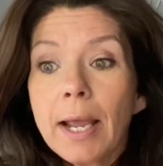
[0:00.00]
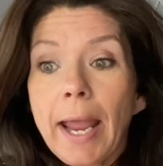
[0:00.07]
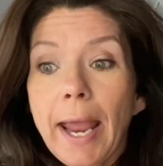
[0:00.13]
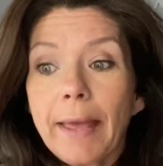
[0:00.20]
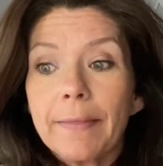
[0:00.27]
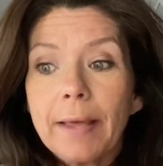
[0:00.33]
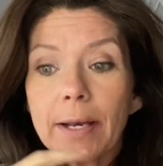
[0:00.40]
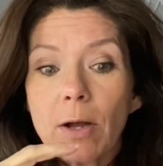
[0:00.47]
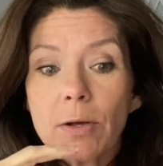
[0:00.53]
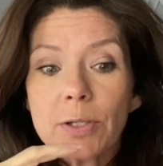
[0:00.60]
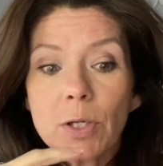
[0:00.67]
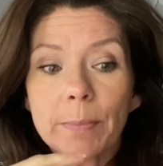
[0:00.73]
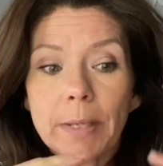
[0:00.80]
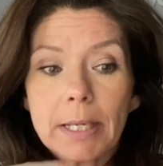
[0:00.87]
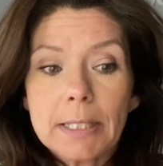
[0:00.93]
And that
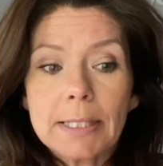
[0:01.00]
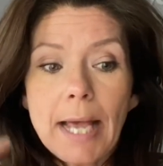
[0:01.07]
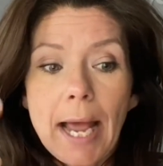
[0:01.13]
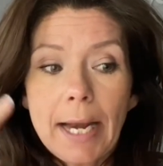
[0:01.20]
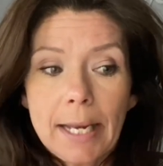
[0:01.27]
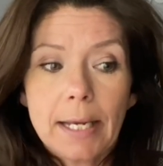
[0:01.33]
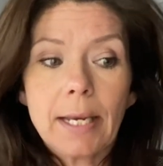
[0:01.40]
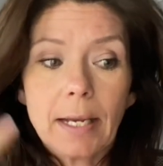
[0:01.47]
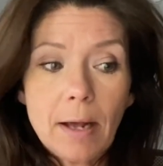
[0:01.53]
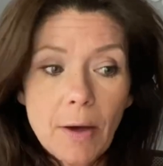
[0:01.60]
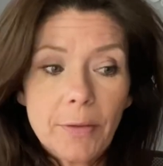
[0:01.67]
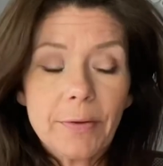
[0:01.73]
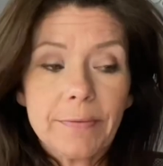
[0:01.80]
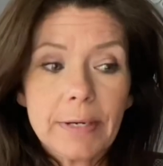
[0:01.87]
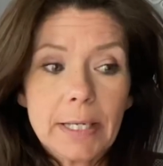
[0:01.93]
also means editing all
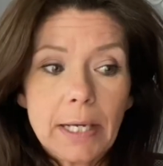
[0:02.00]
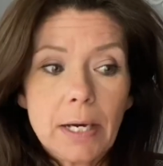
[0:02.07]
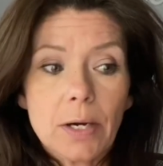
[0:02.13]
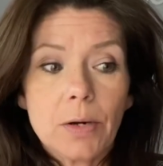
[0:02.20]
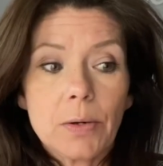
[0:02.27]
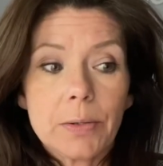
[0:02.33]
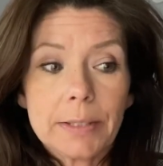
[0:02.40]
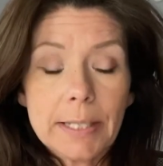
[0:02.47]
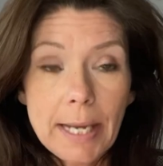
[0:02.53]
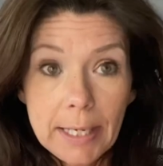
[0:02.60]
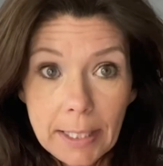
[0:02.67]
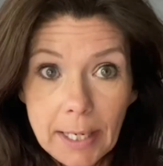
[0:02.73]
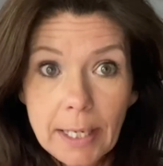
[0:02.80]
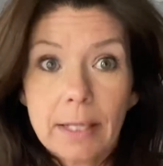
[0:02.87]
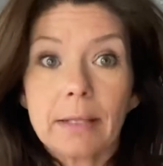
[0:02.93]
the videos
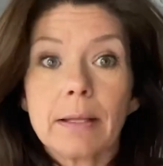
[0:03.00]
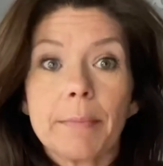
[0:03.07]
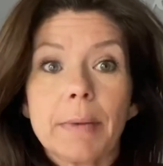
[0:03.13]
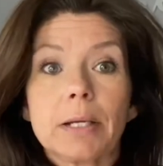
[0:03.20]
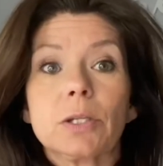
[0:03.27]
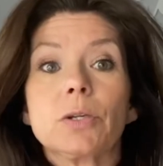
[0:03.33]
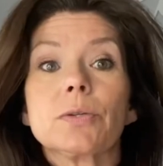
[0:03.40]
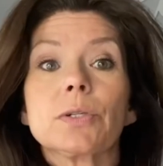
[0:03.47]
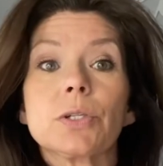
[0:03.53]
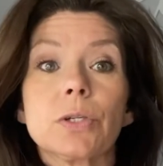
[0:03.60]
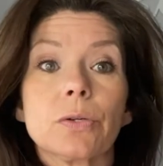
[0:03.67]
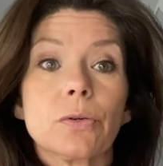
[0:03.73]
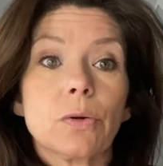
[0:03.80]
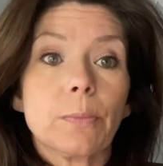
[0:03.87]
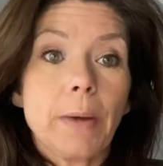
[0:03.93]
and getting them on
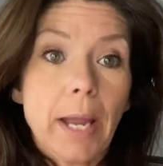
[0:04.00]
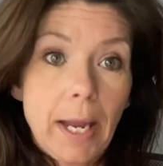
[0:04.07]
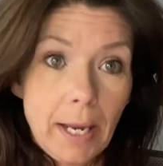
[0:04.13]
YouTube